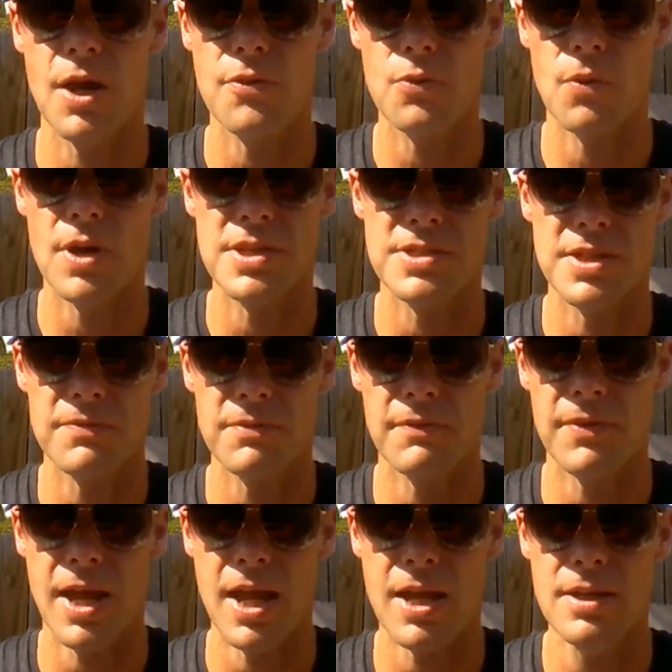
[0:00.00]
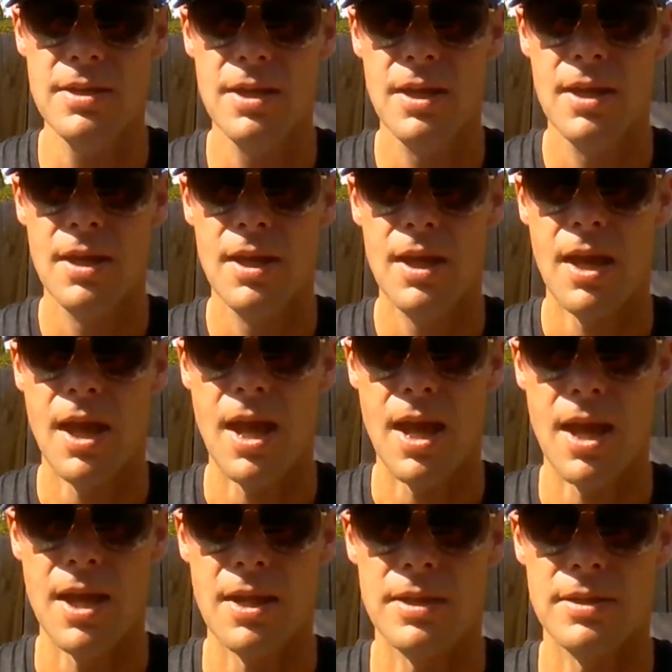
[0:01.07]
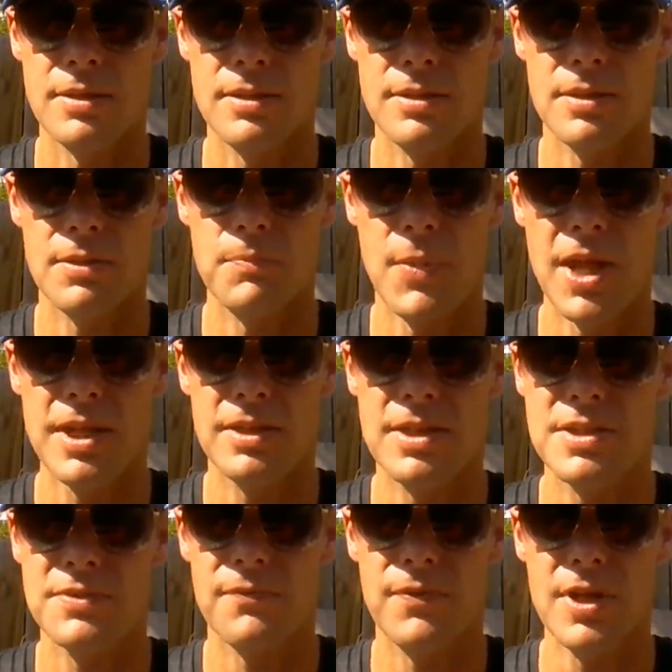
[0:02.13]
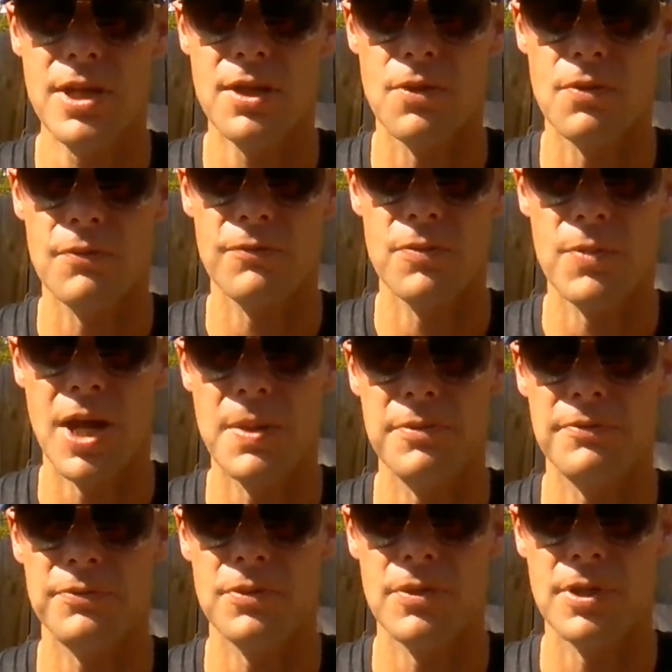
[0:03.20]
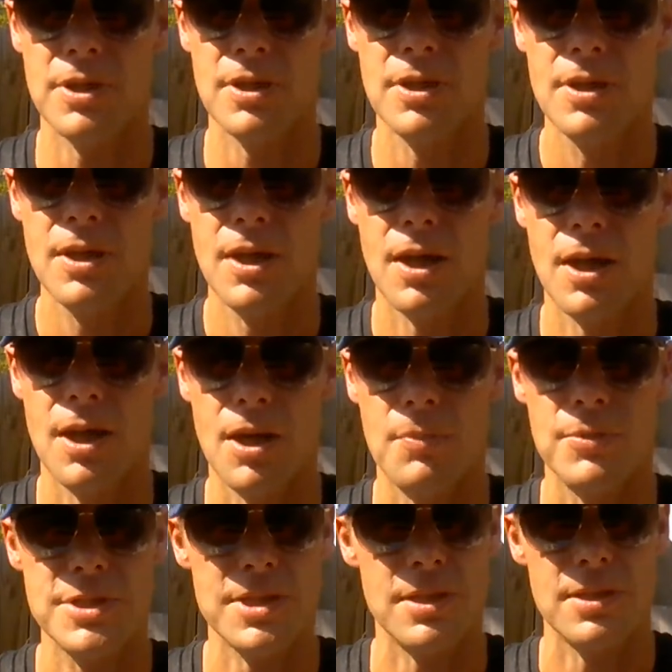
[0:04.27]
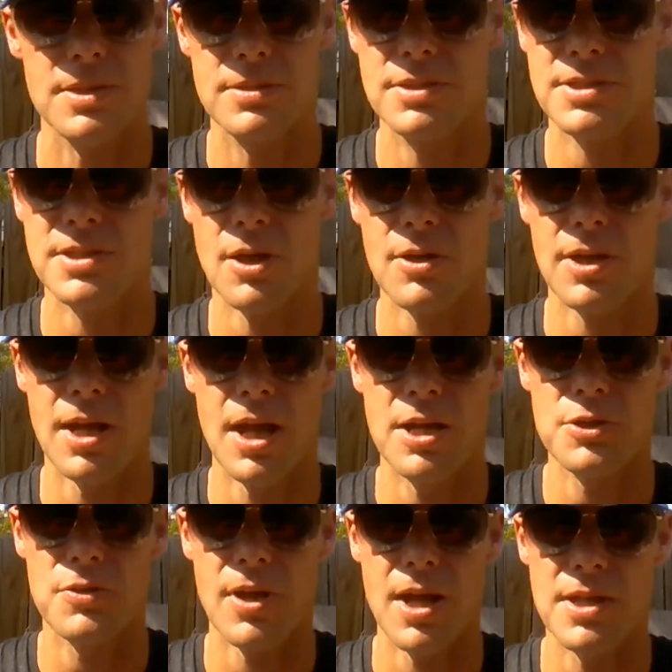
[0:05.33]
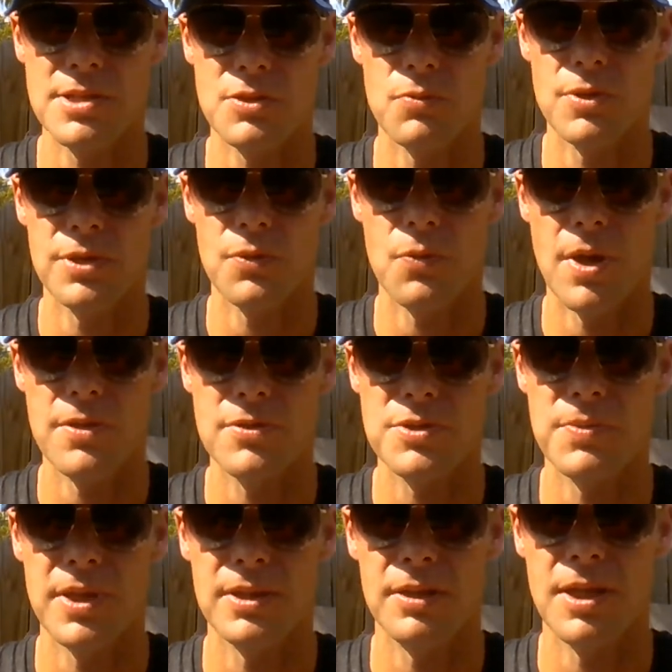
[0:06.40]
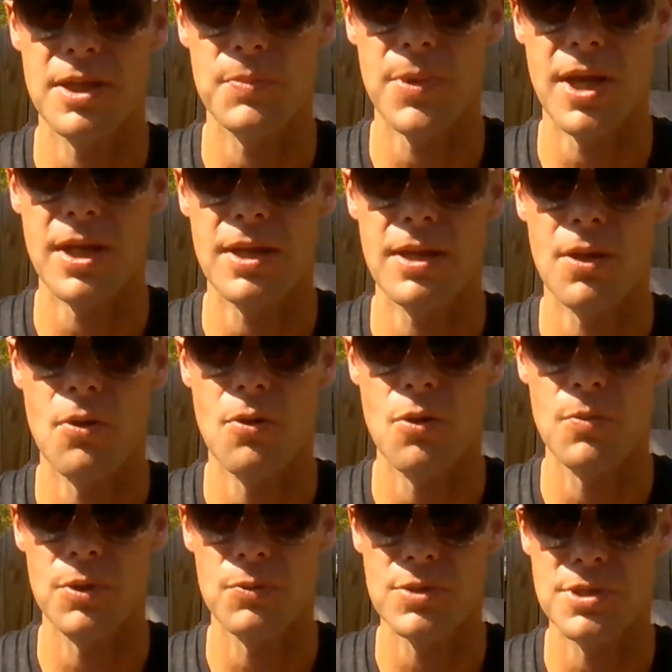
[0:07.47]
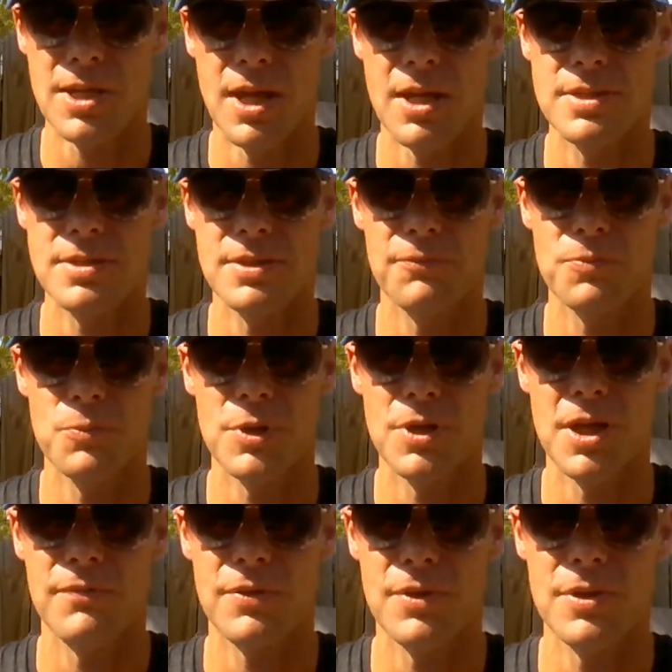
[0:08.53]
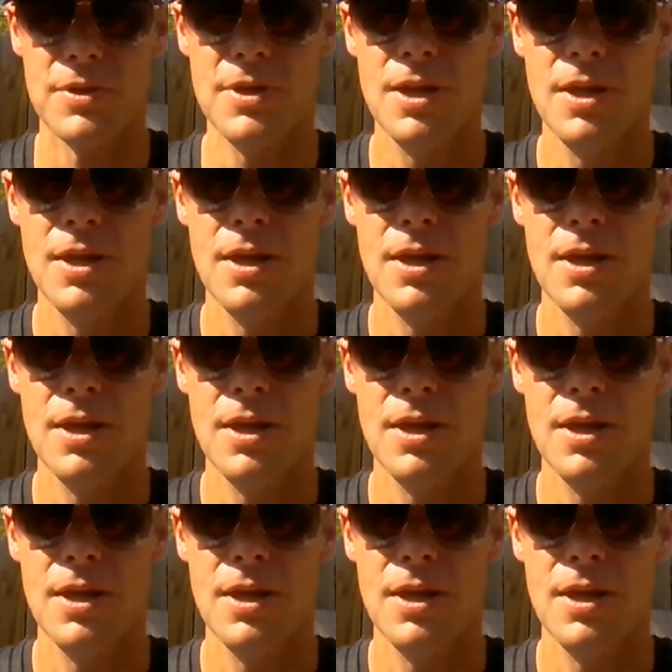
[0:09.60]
otherwise never have had, and make this video for Miami, Florida. It's a stark contrast to what the weather's been like back home in Wisconsin from what I've heard.